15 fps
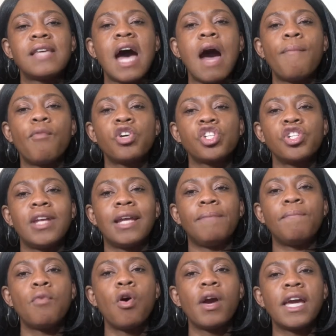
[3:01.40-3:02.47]
how much that
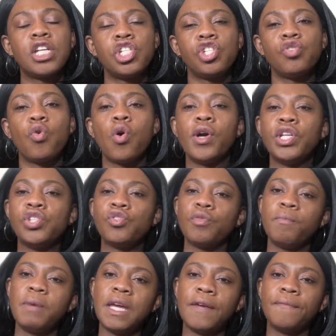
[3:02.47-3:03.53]
mortgage is going
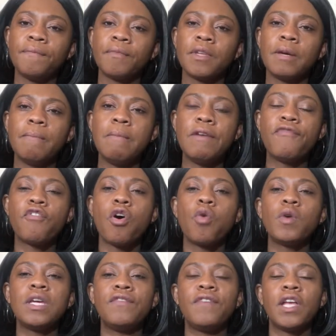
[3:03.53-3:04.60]
to be before
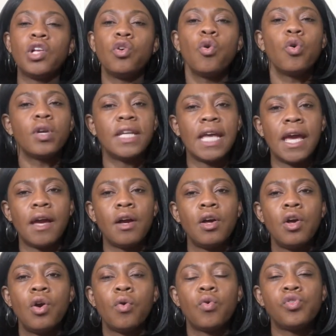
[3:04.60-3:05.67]
we even go there.
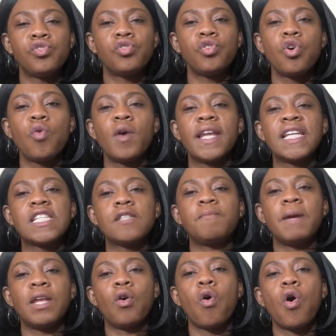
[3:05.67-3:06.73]
Because you don't want to
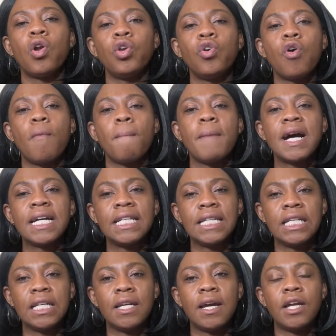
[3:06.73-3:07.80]
spend all your
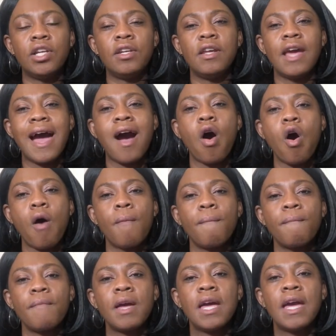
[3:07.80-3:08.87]
money in the
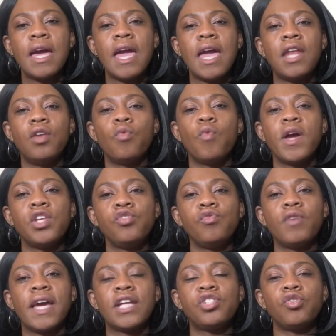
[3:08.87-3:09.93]
home, and when
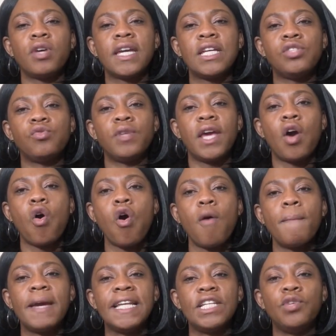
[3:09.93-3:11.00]
you get your kid to the
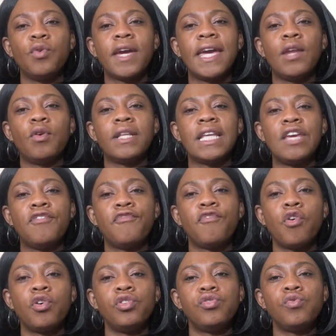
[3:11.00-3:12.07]
home and you cannot
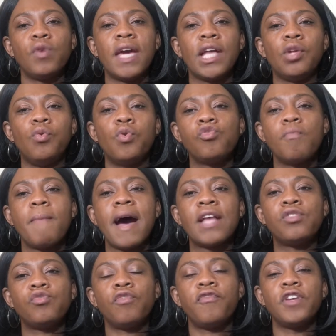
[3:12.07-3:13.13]
afford
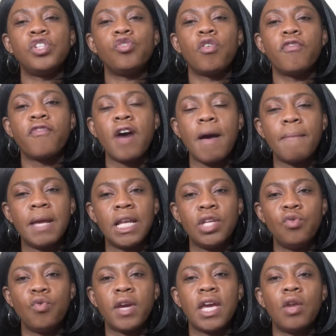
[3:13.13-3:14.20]
to feed your family,
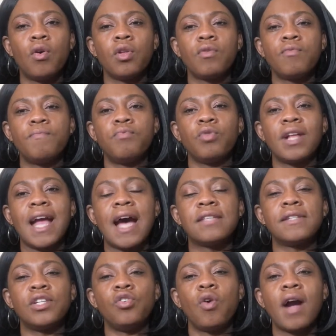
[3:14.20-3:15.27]
you cannot put
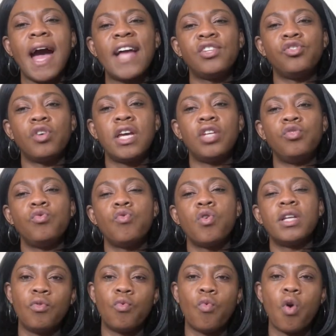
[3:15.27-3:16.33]
gas in your car, and you
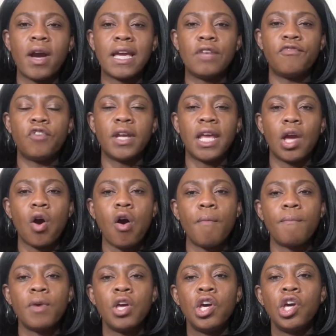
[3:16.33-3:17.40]
want working for the
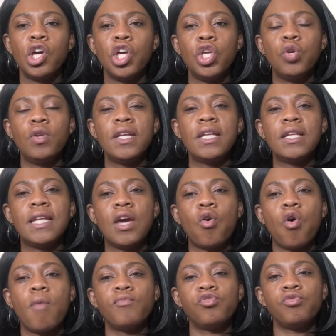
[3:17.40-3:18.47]
home. You need the
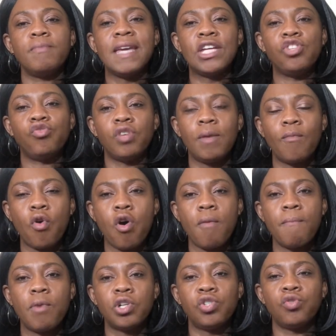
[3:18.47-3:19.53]
home to be a dream
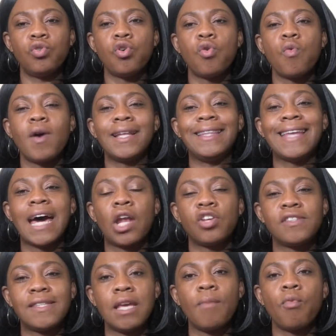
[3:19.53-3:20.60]
home, but you don't want that
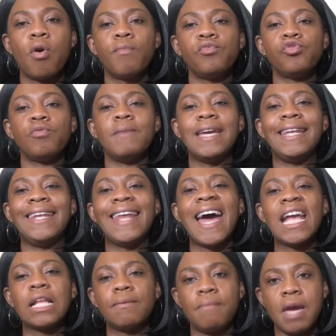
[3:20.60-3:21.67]
same home to be a
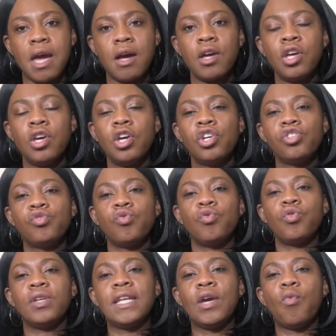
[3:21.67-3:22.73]
nightmare.
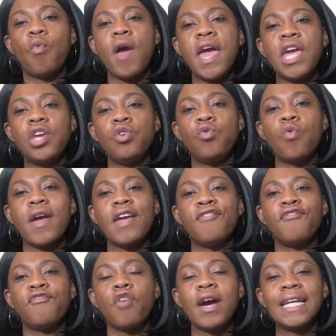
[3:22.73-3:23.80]
So the way you
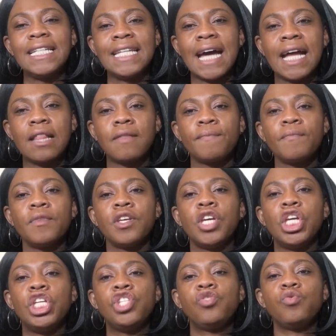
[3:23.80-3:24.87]
avoid that
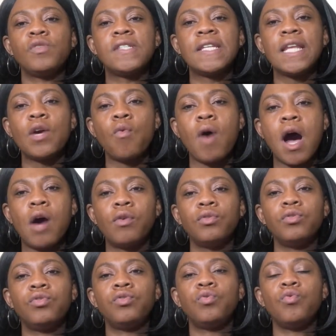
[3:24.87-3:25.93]
is to sit
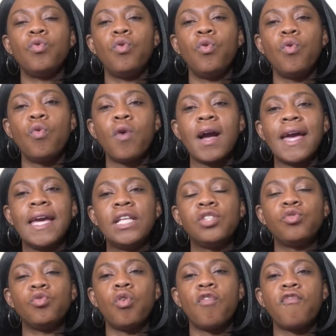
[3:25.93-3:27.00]
around to look
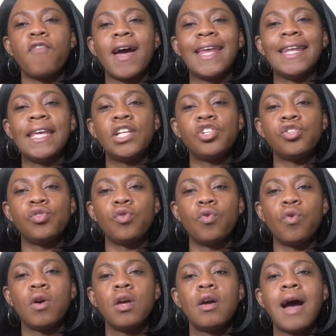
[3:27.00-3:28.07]
into your
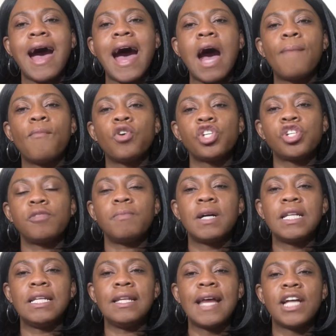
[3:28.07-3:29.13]
financial, how much
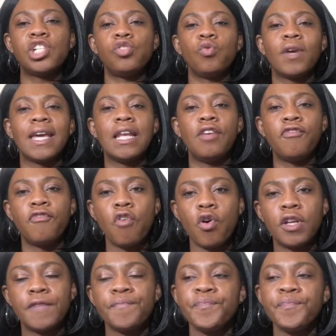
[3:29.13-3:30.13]
money that you can afford.